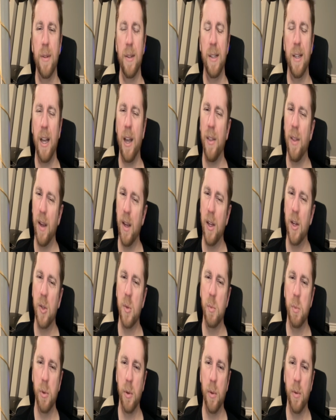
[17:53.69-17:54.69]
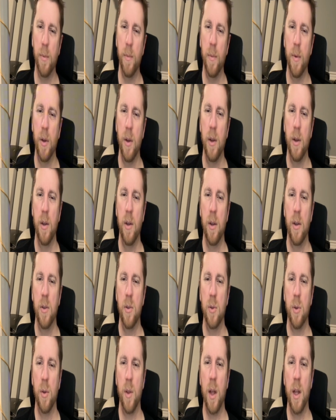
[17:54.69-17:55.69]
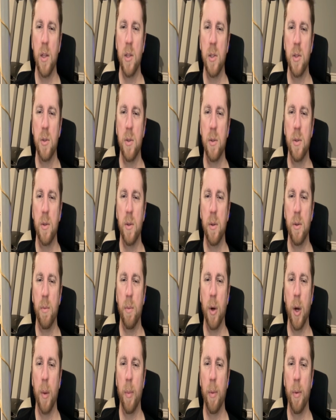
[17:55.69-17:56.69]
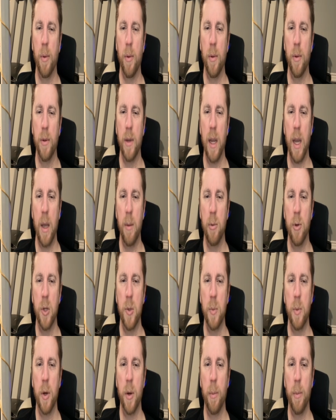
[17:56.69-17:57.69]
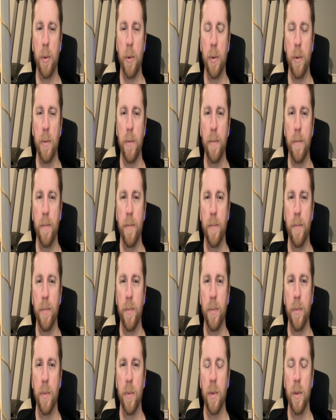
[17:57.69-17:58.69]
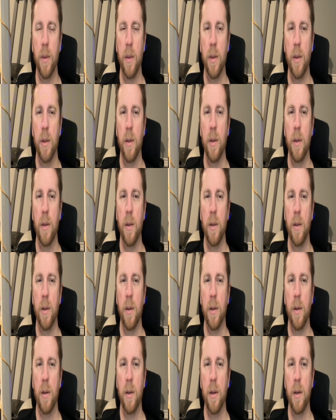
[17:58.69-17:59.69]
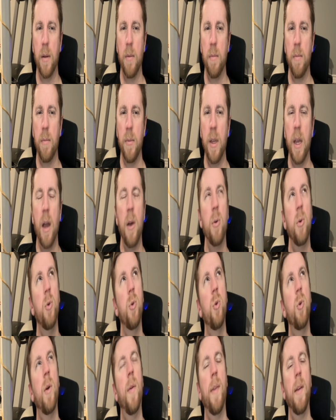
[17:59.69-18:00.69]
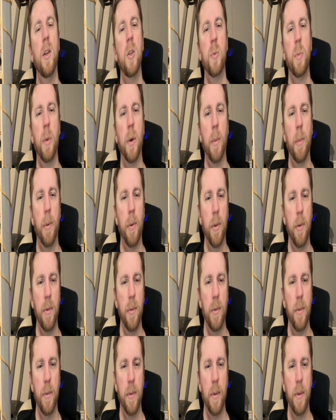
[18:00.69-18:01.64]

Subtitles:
Yeah, I think it is blue. So that's purple. Cadbury's purple. Yahoo, I think, is purple.